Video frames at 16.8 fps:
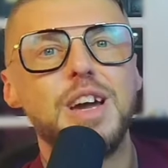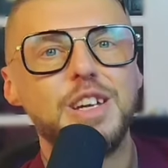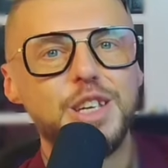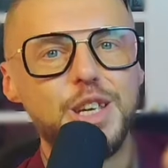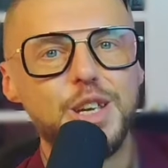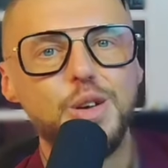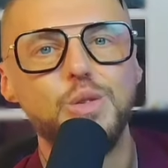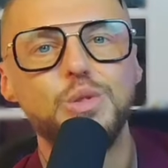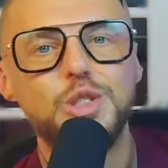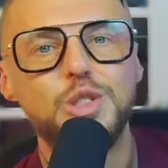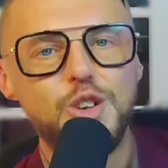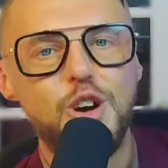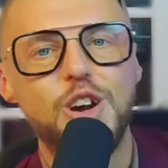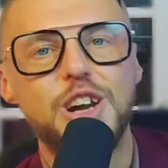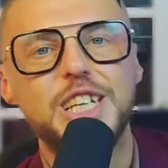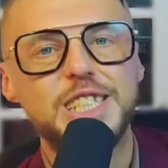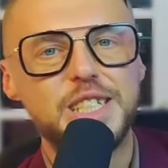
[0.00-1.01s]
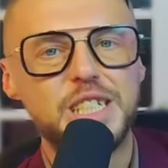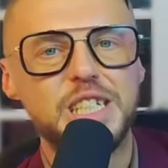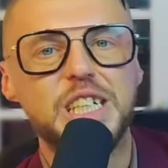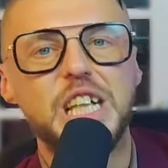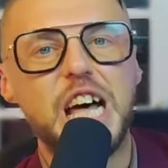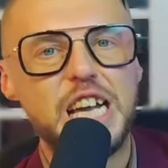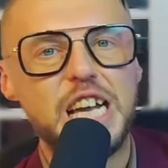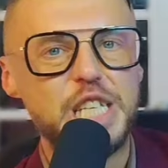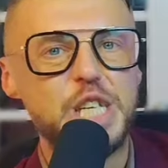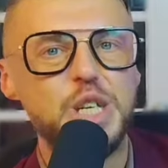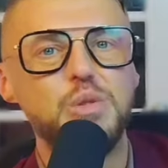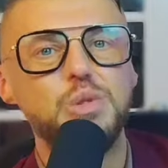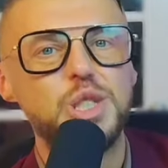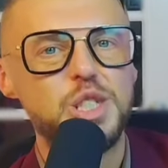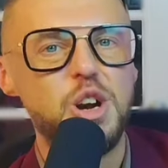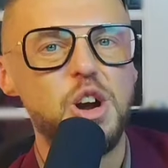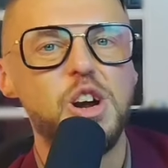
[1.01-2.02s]
You start like you
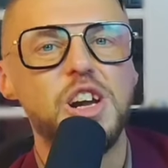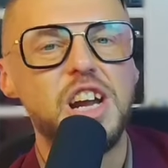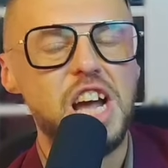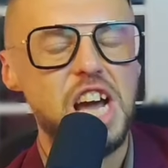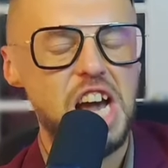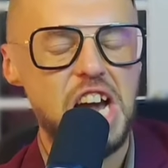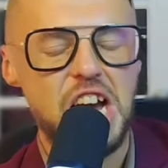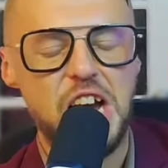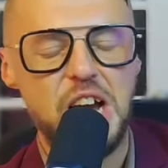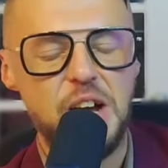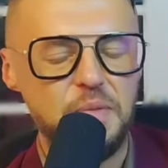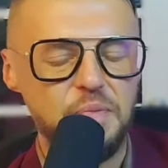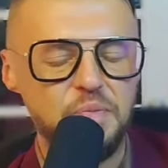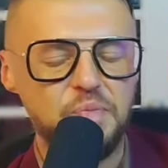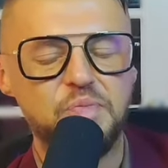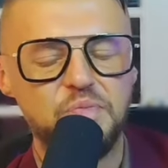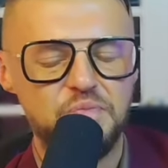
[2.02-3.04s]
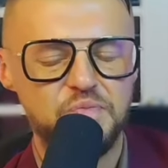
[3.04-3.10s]
start um